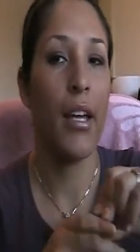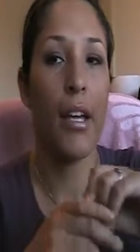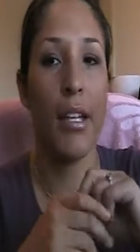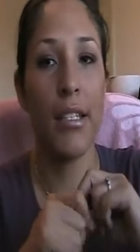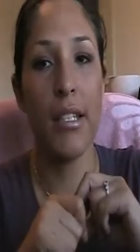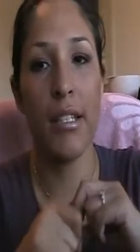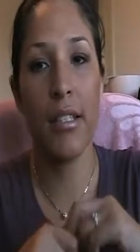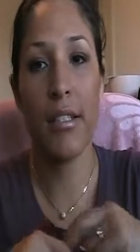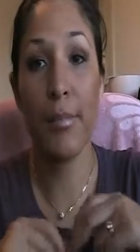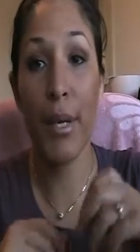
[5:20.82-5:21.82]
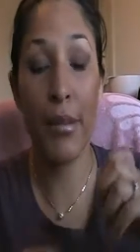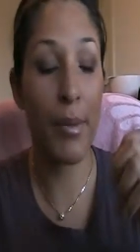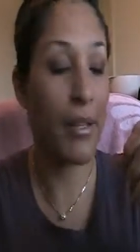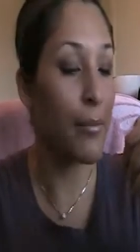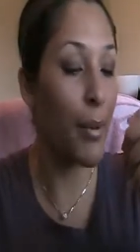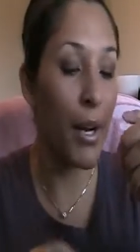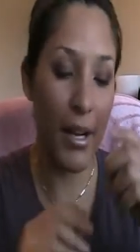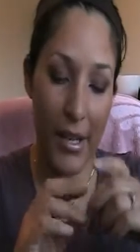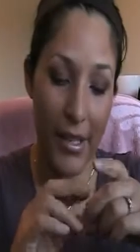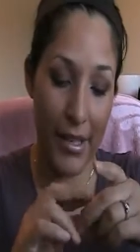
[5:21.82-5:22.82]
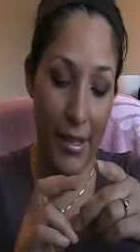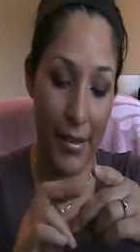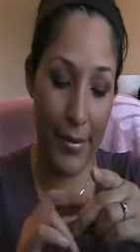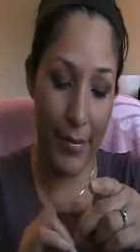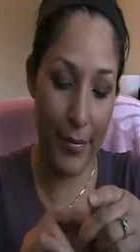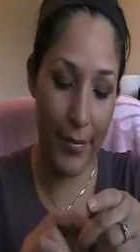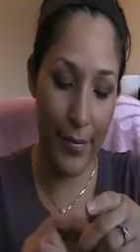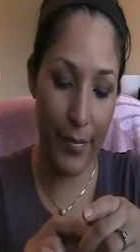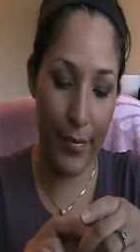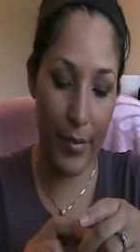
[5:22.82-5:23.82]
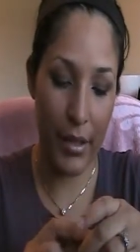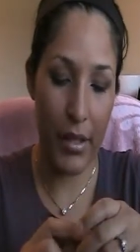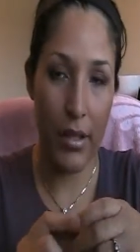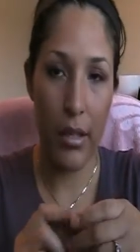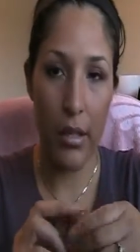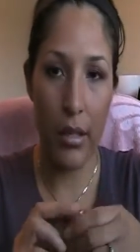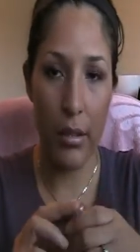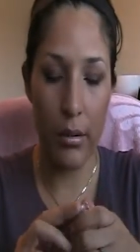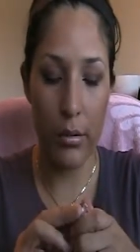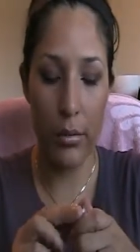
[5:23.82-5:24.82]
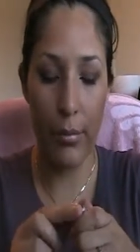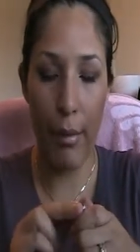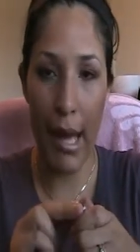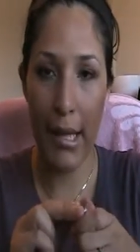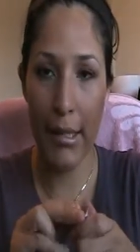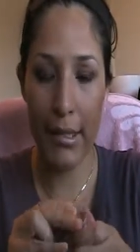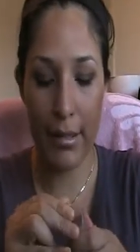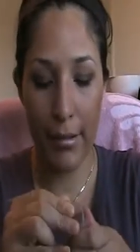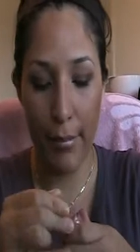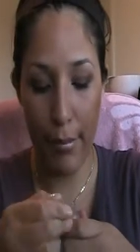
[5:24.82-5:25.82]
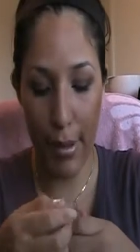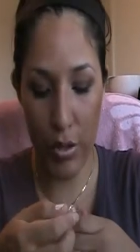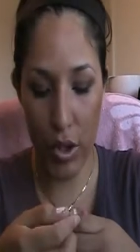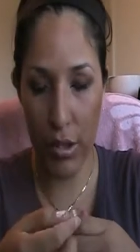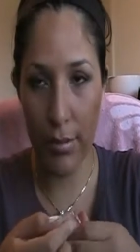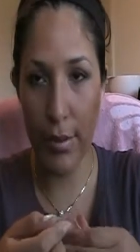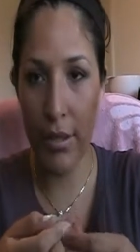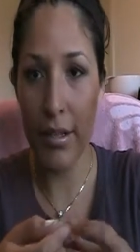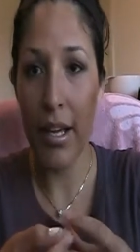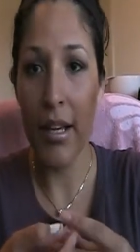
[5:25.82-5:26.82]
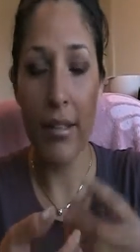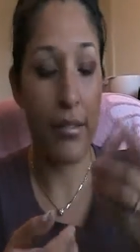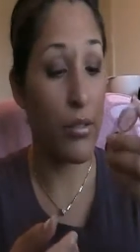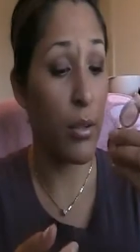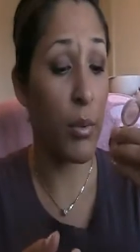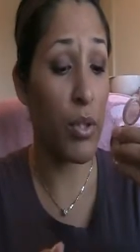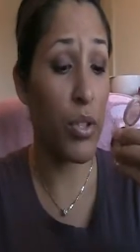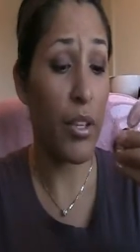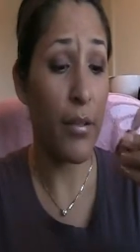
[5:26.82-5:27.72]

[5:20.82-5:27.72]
And it's Pigment by uh, MAC, Chocolate Brown. Is not much